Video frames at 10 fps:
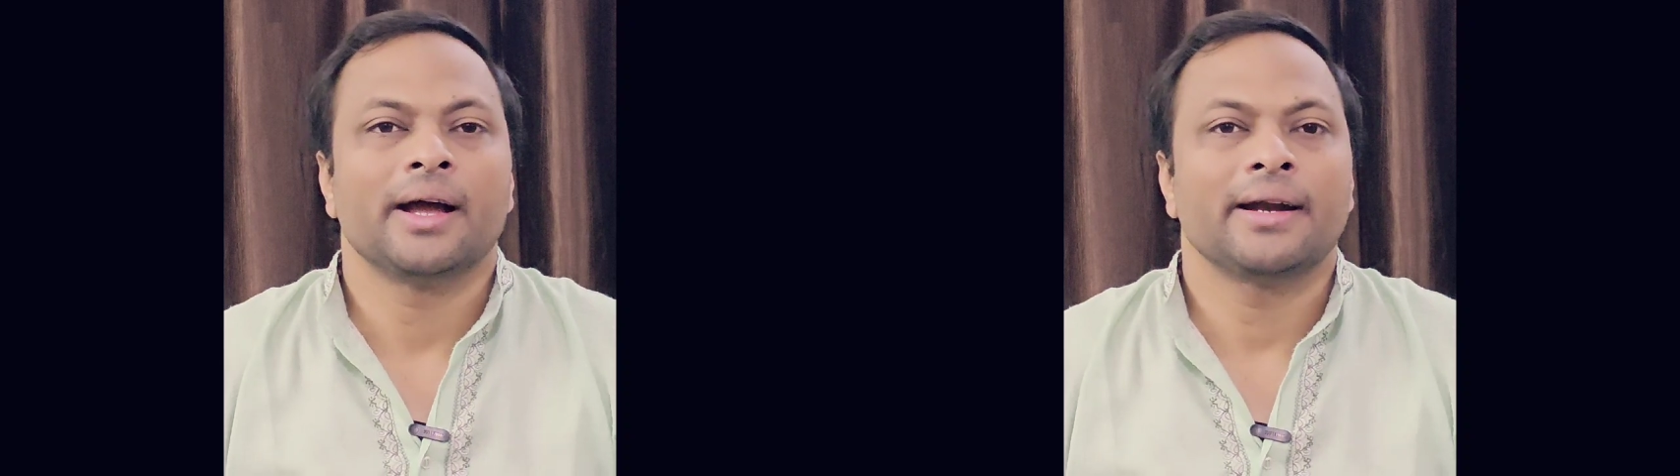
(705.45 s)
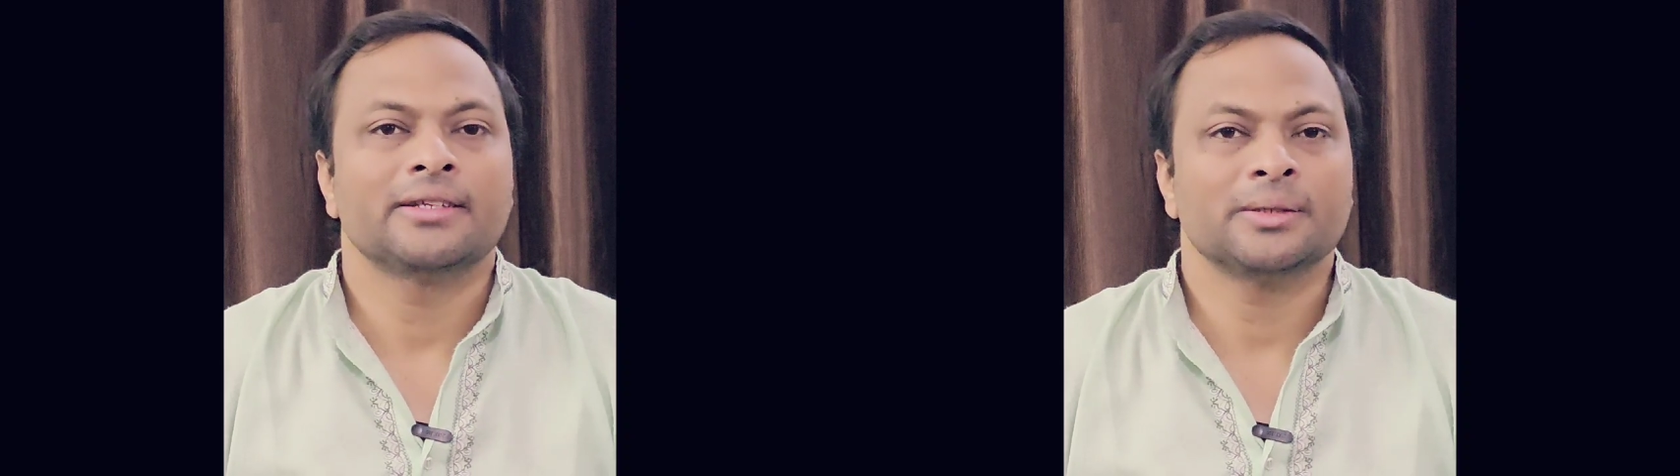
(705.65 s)

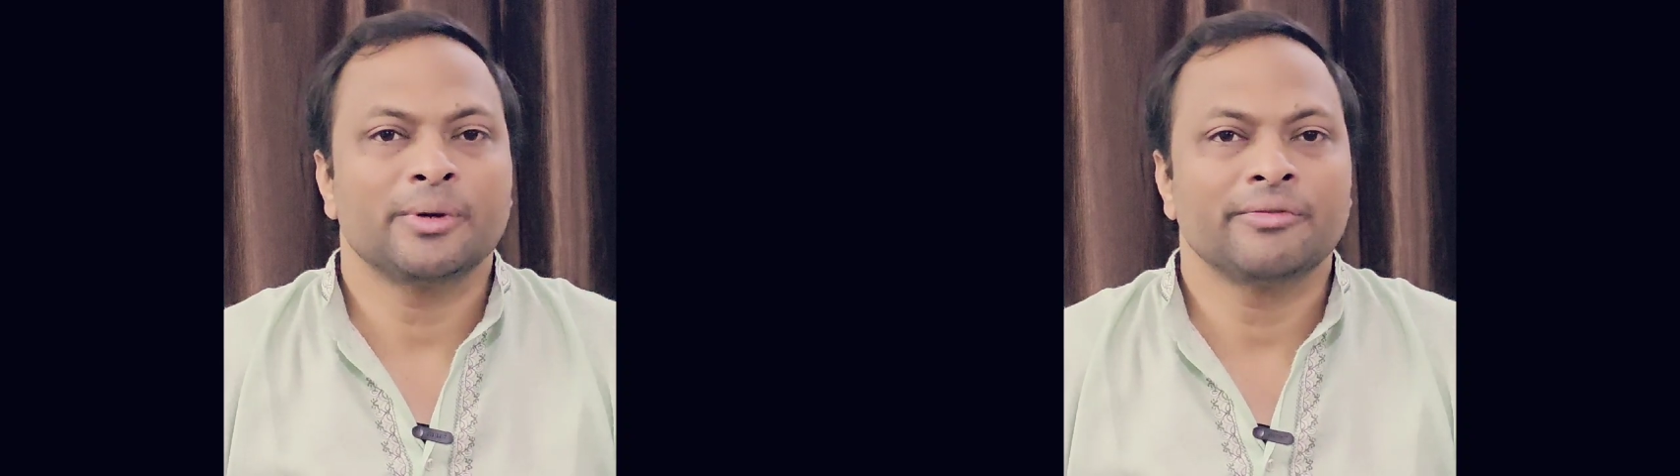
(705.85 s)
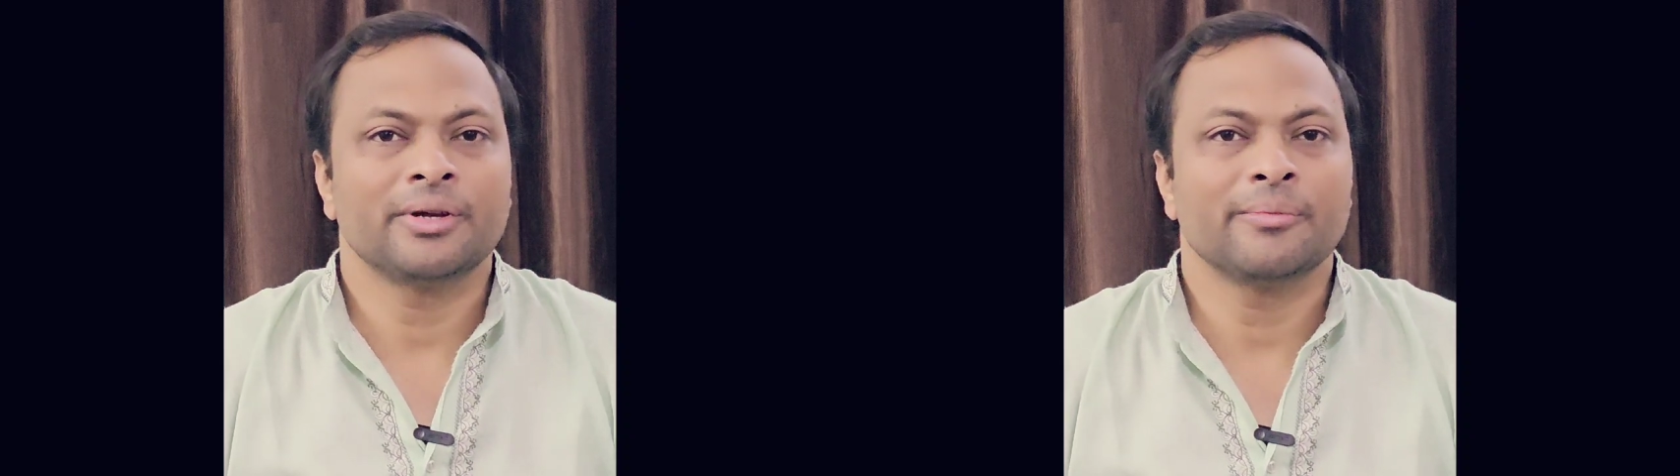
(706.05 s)
and
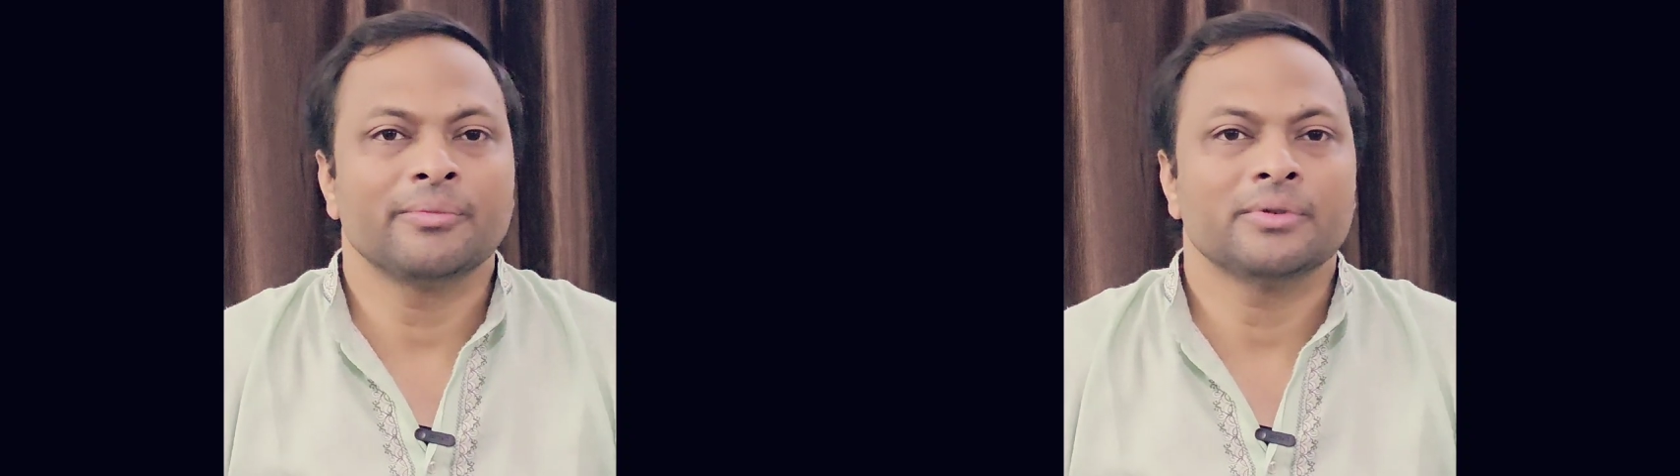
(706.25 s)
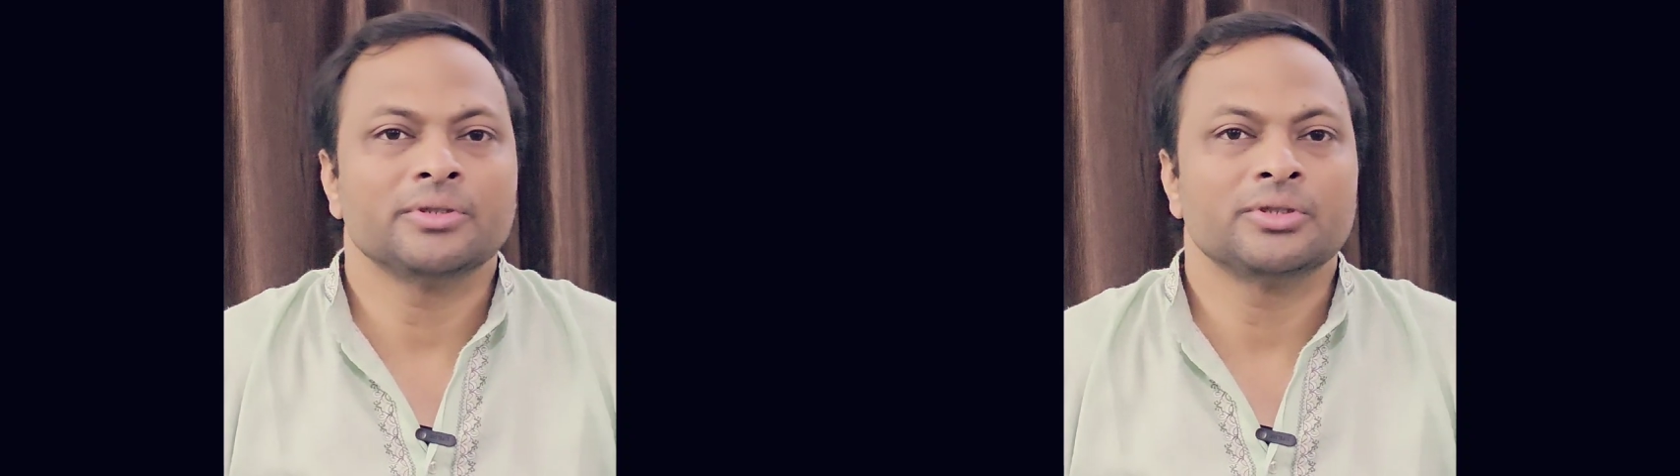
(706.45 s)
some of
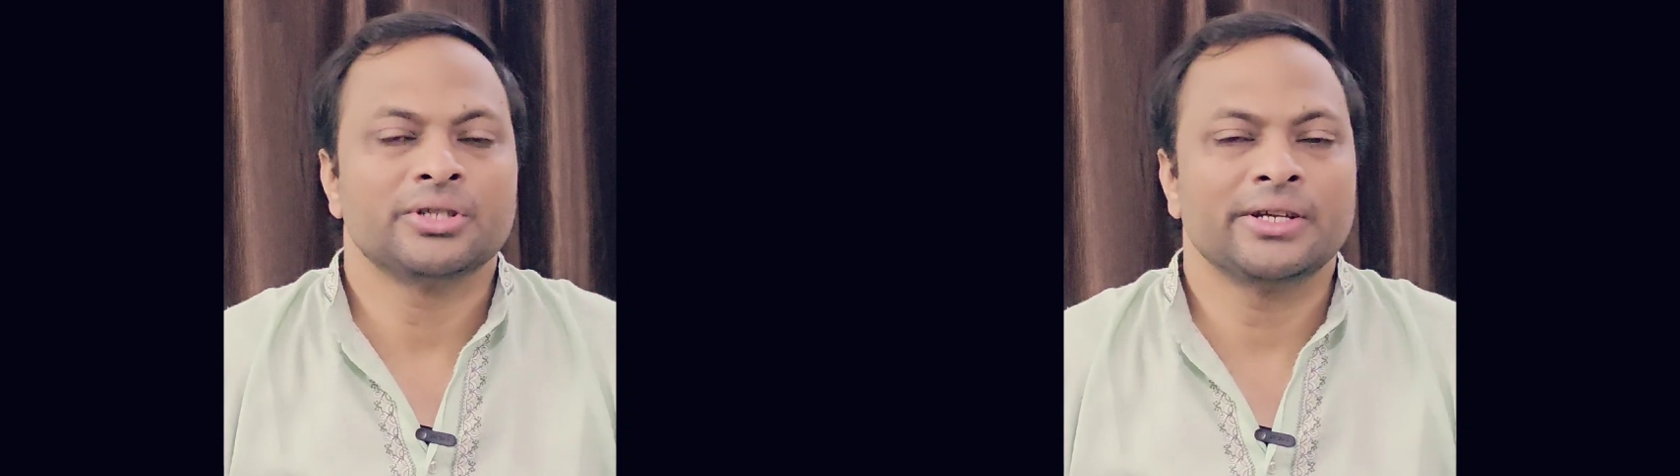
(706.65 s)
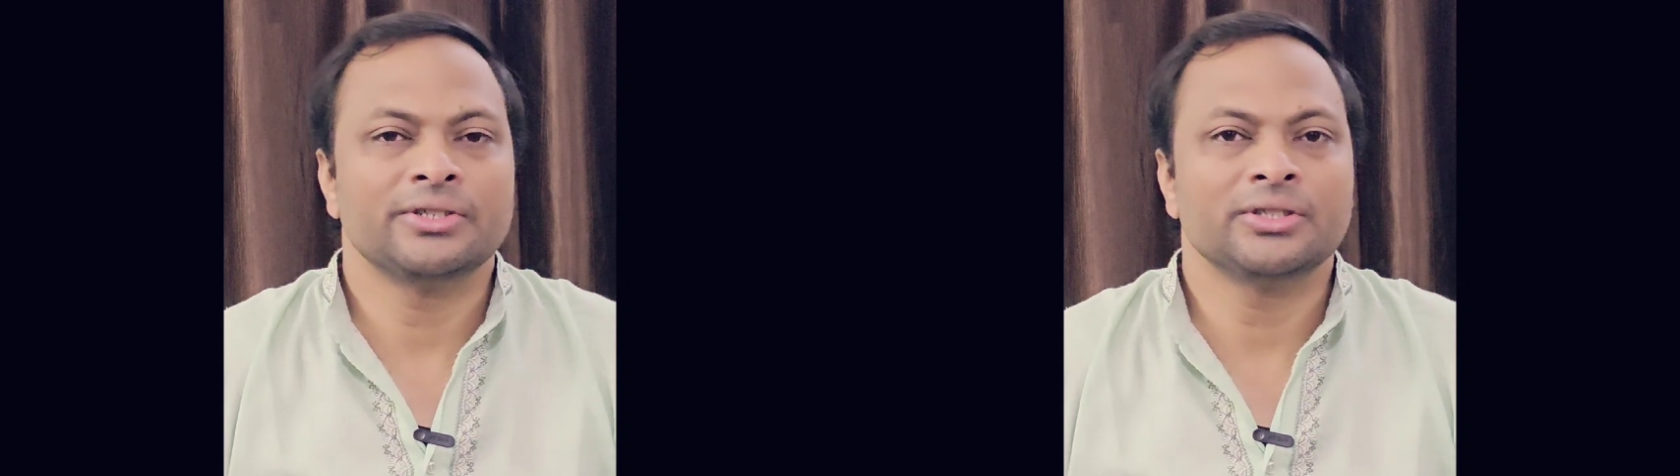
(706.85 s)
them
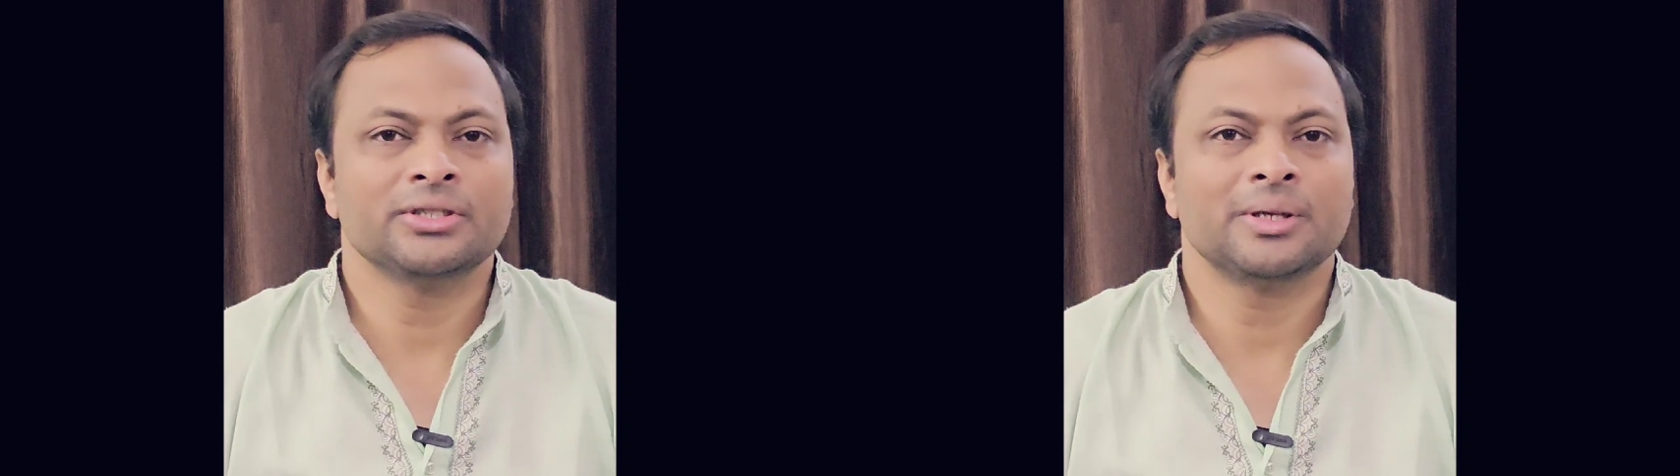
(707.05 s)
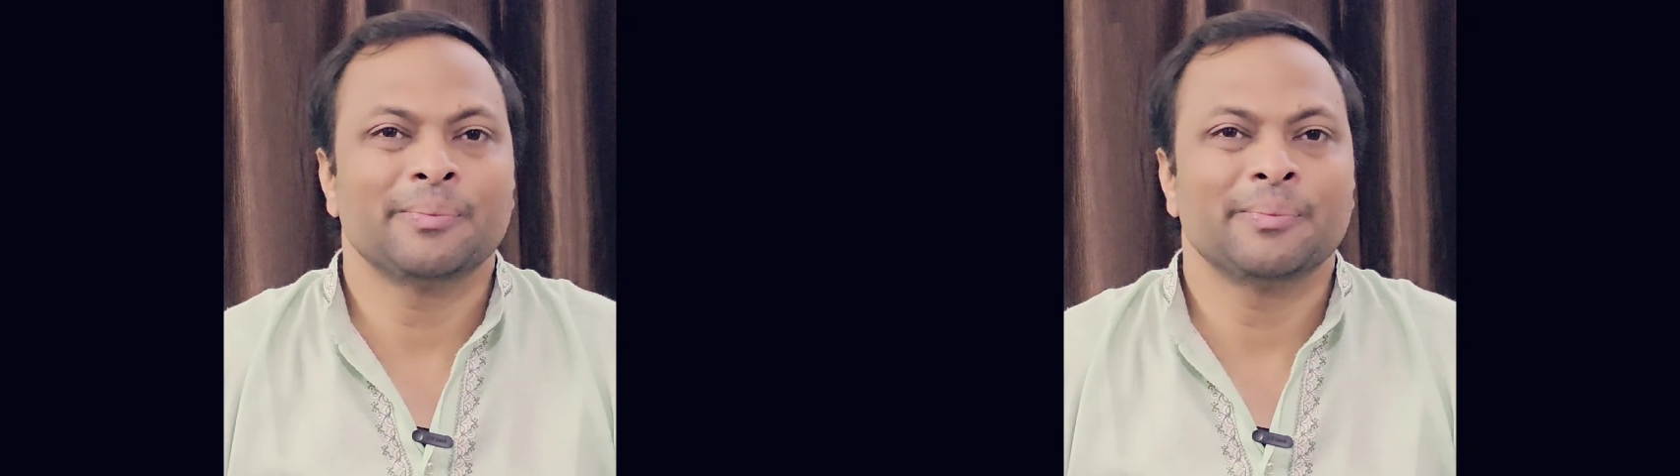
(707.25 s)
changes